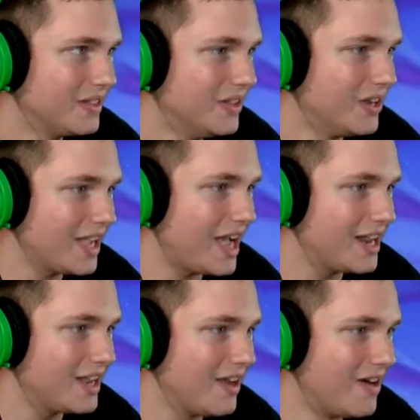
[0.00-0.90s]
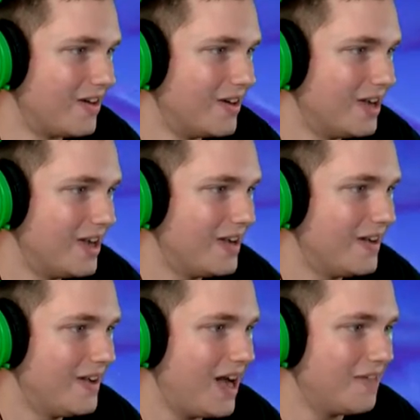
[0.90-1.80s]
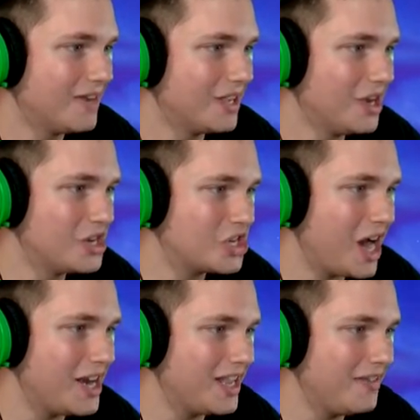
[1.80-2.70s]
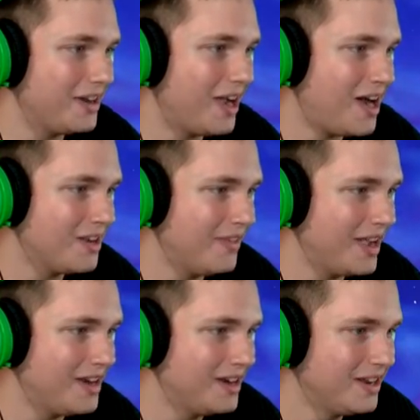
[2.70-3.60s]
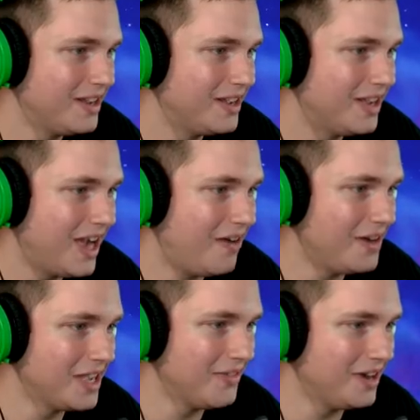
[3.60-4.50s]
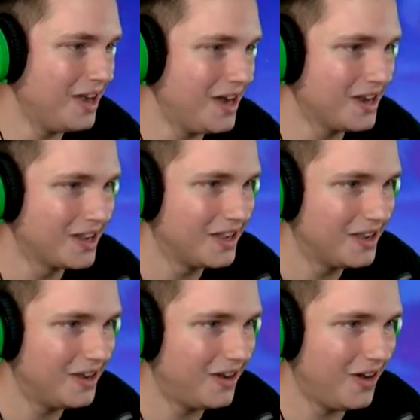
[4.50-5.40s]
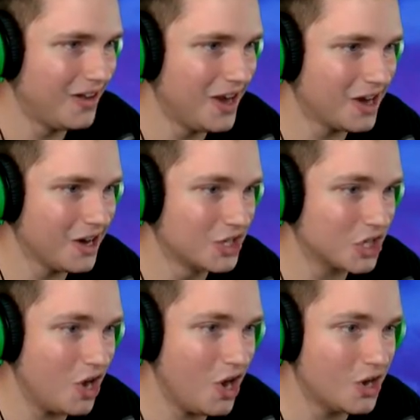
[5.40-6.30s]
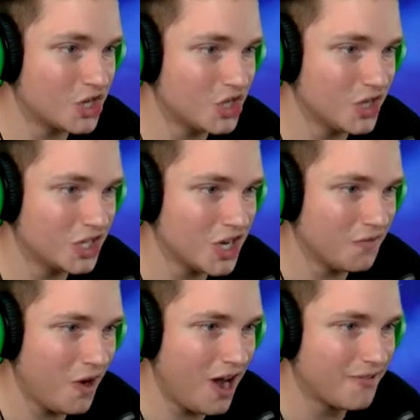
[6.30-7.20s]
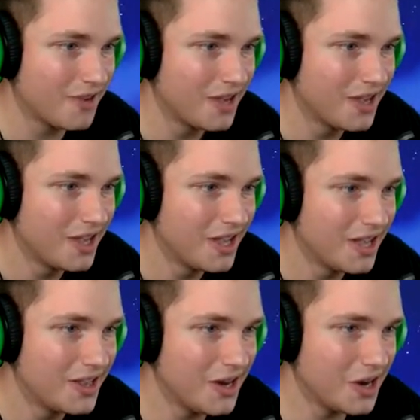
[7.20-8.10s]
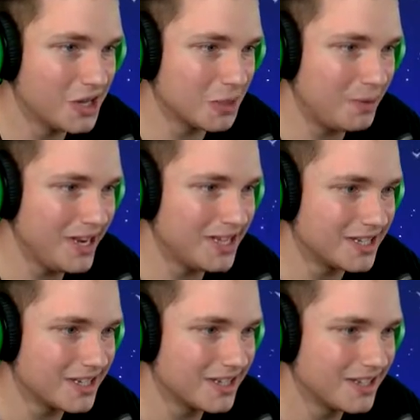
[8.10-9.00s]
Look at it go. I'm gonna go try to give it a hug, man. I wanna give it a hug. Oh, there it goes. Oh, it's shooting stuff off. There goes a piece.